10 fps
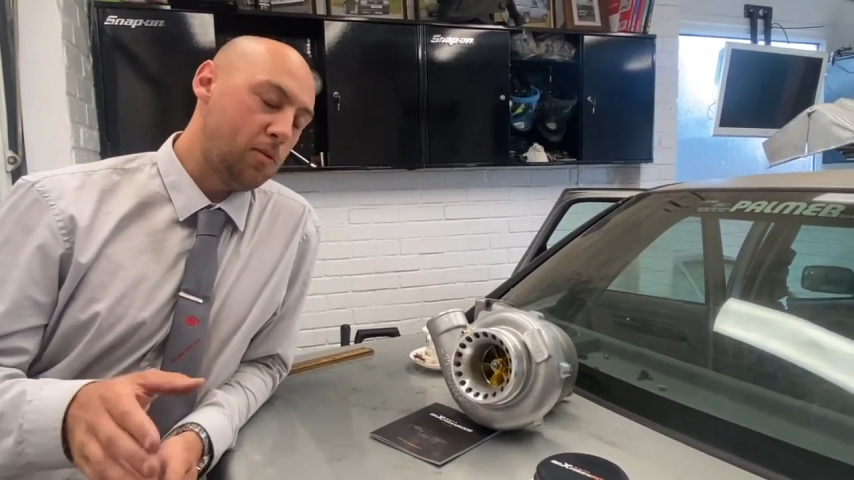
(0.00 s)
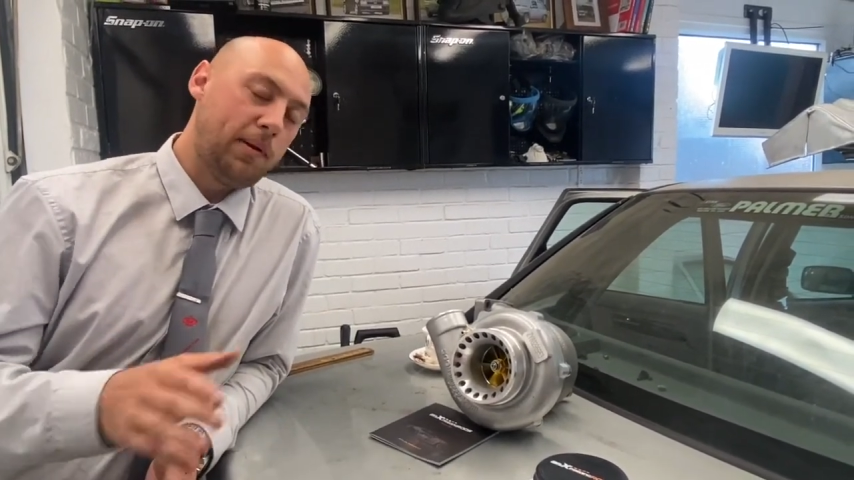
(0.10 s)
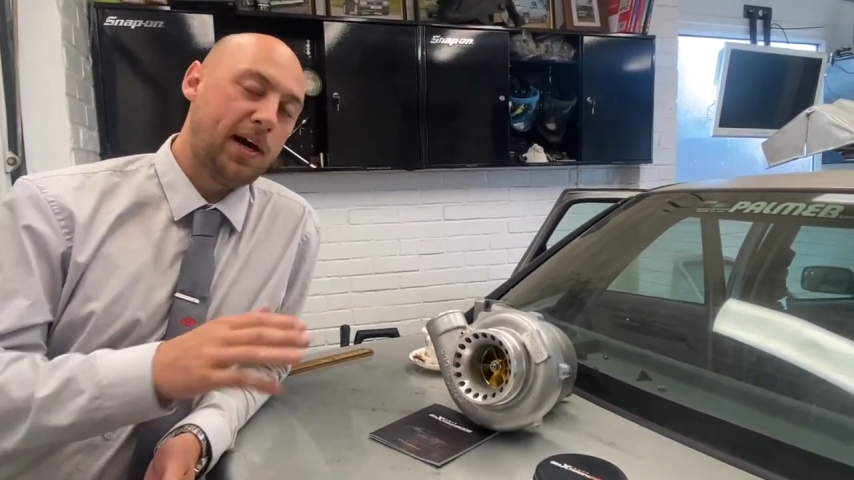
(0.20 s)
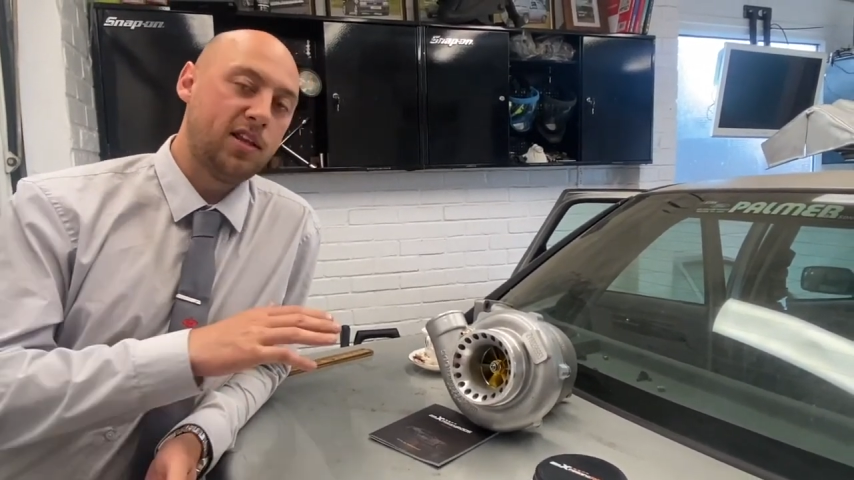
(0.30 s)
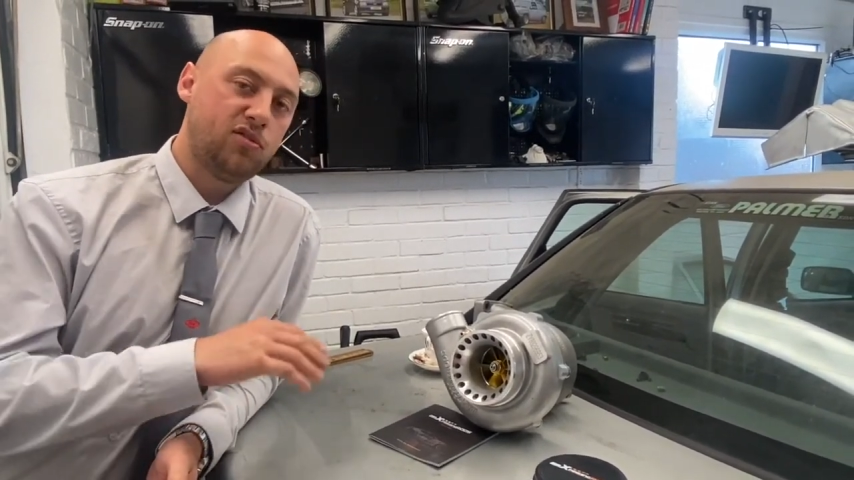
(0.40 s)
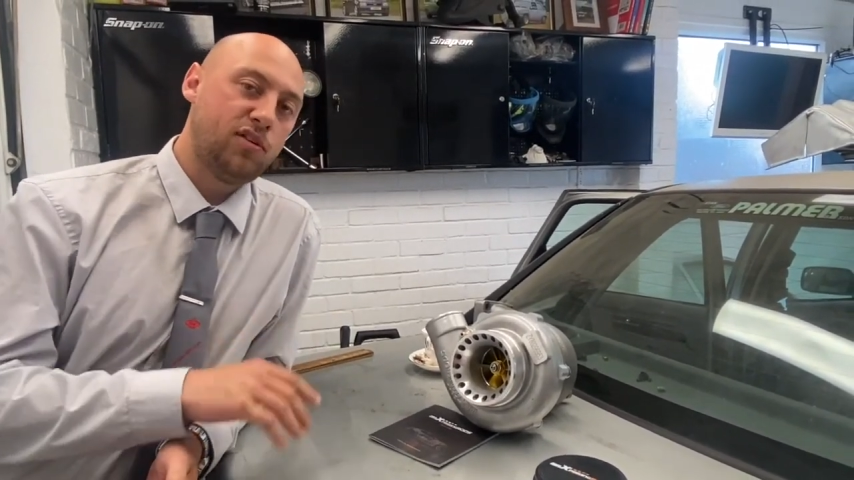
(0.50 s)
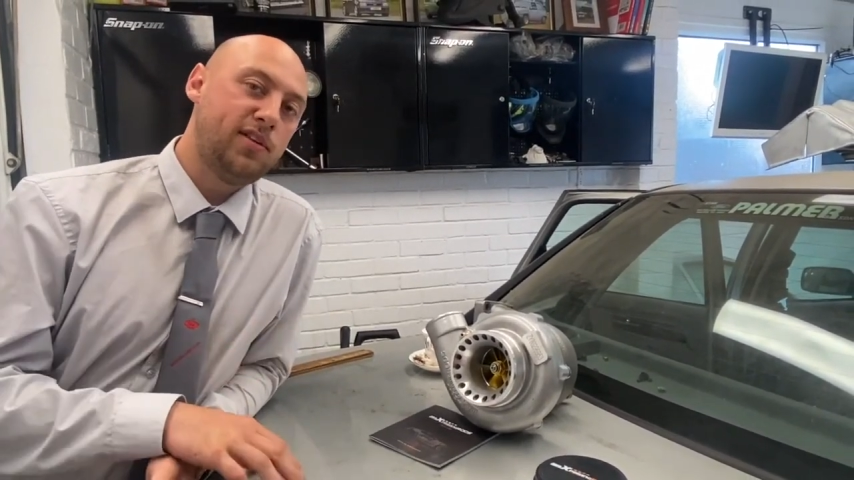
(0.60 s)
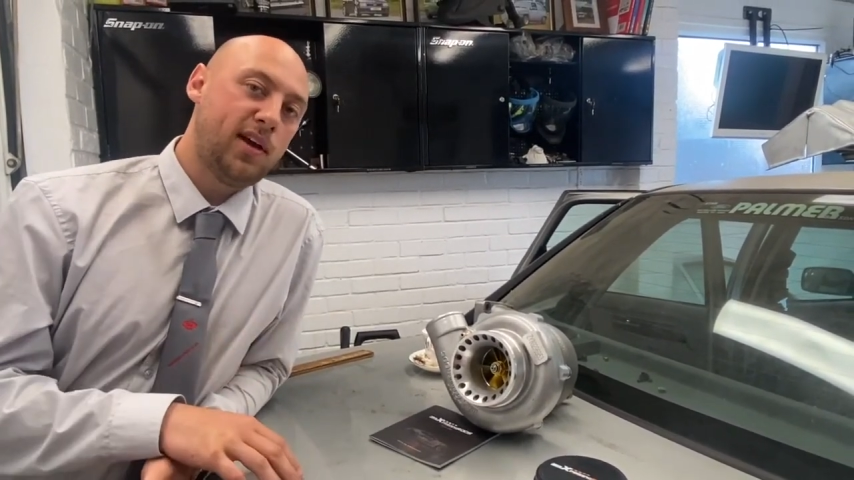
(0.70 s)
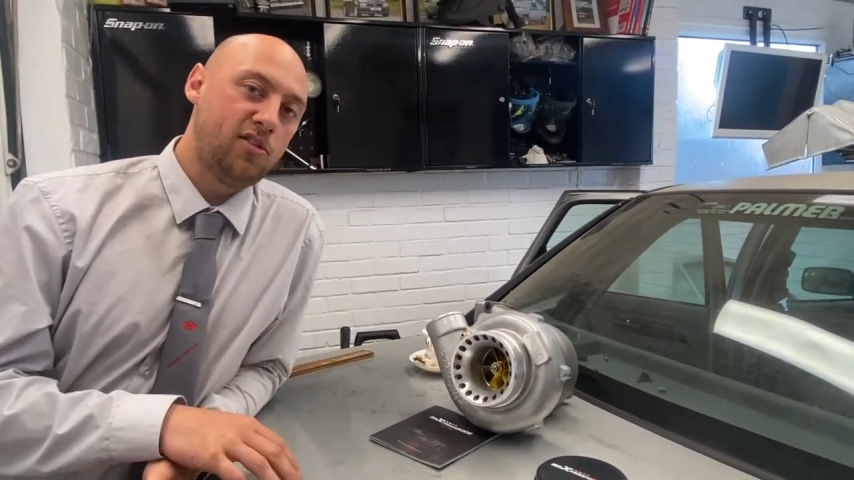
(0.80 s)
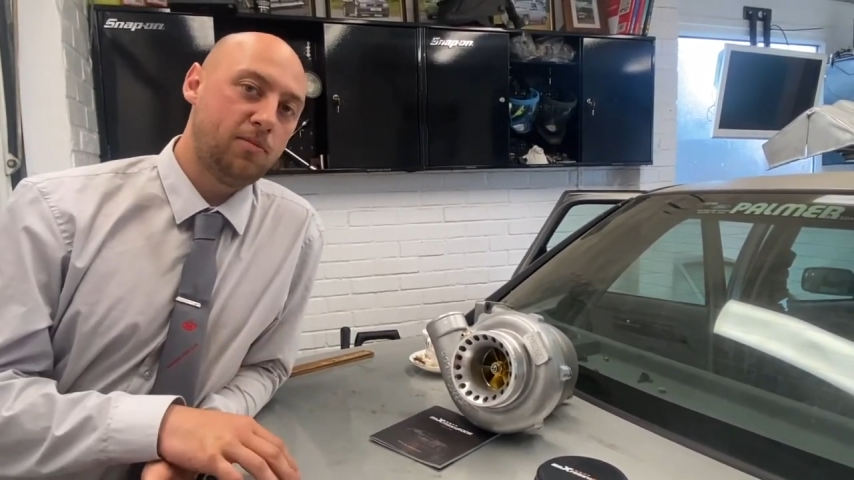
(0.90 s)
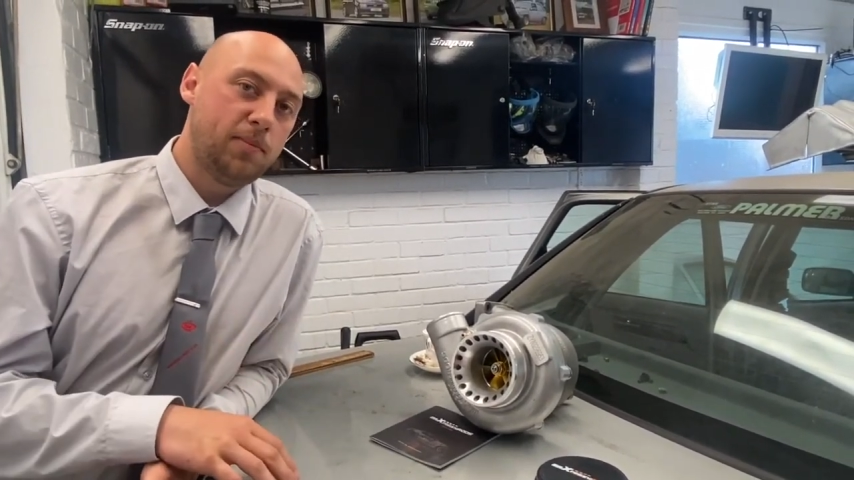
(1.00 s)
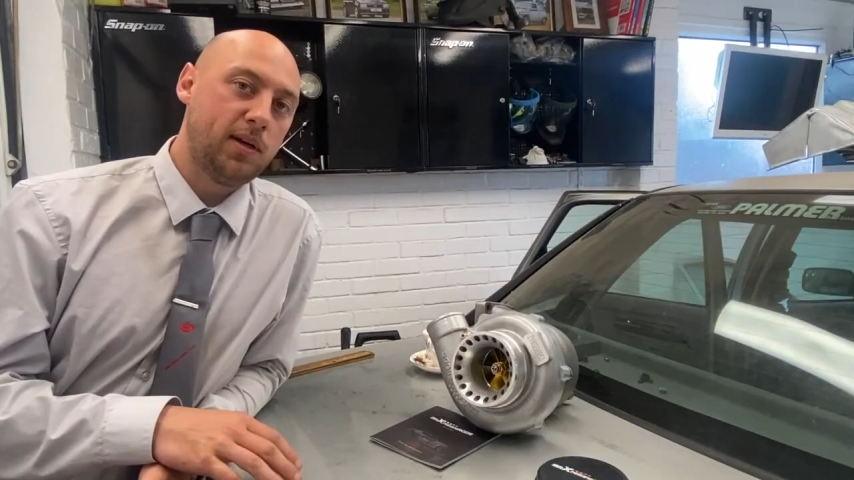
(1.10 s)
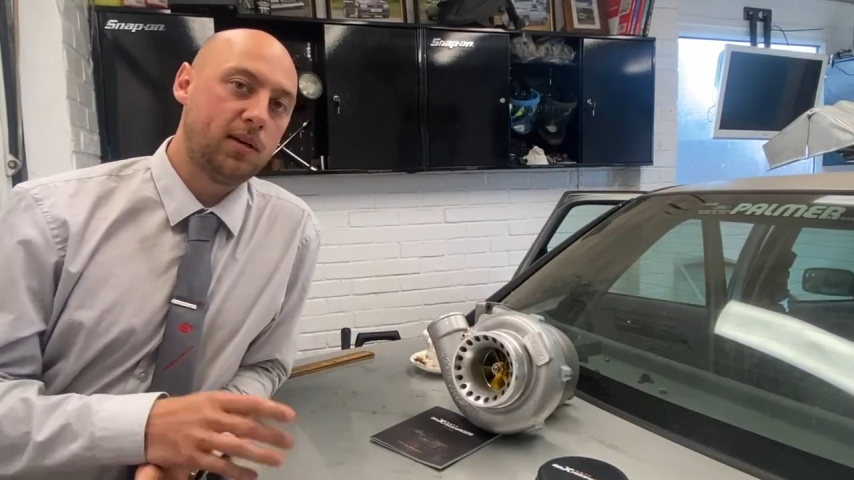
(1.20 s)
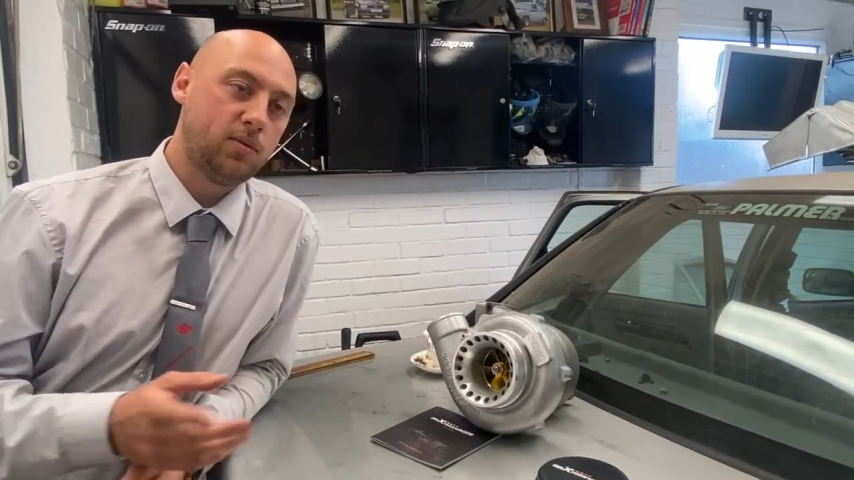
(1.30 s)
plans for in the engine bay.